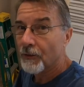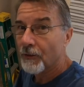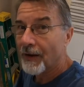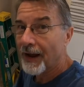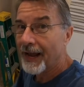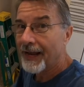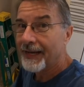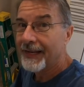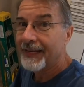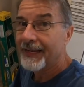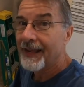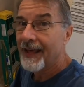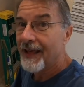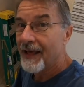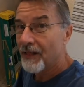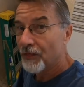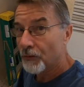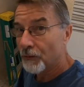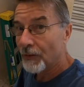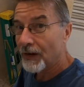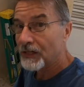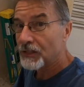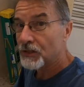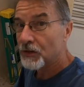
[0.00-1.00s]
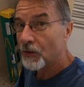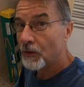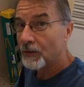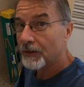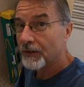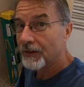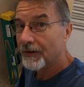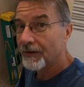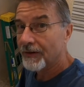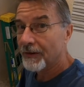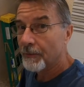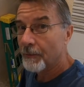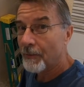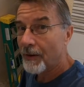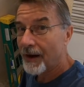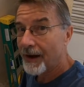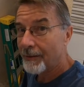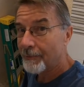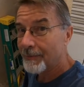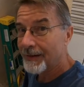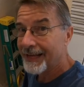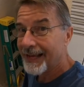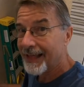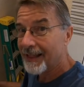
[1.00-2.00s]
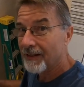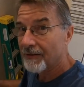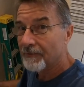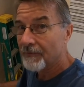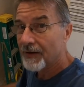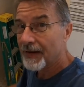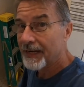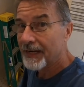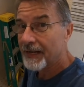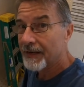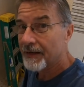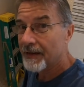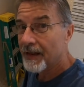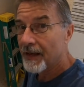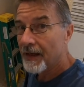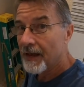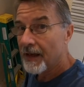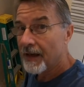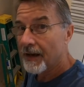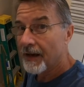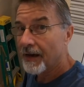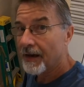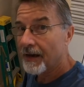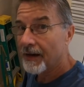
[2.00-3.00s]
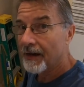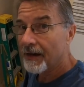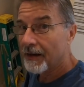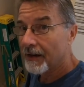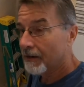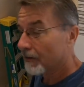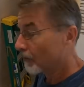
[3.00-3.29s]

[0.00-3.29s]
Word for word: granite threshold here in the bottom, the elevated uh,